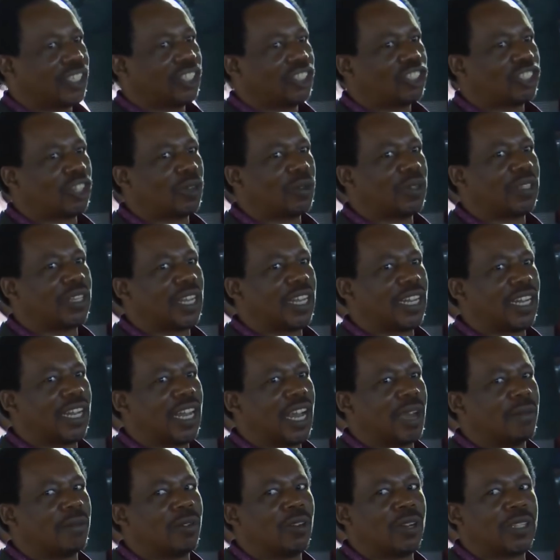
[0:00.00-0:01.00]
showing that
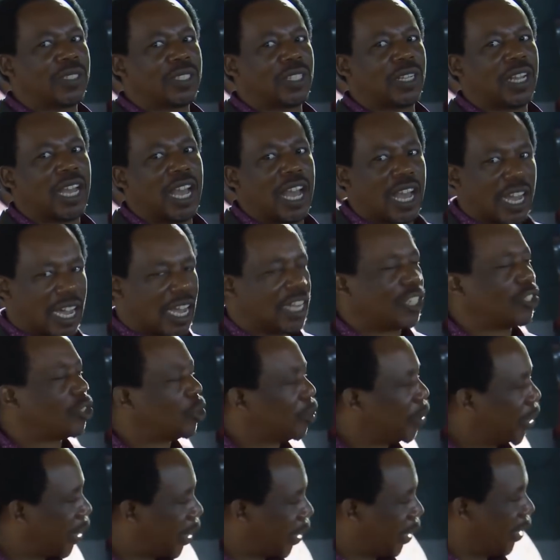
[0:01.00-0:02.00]
I'm listening, I can't
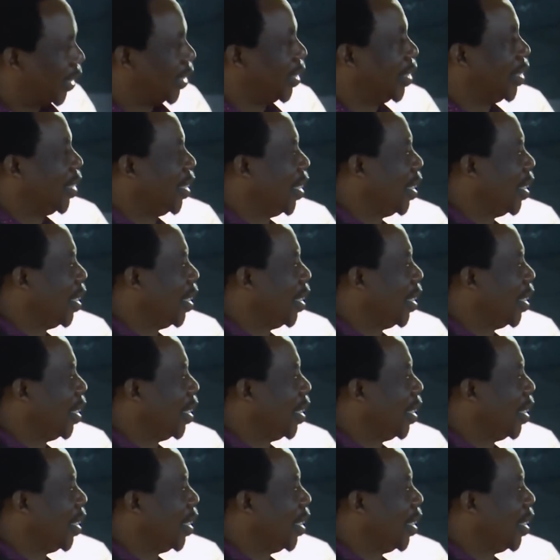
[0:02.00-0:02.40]
do it.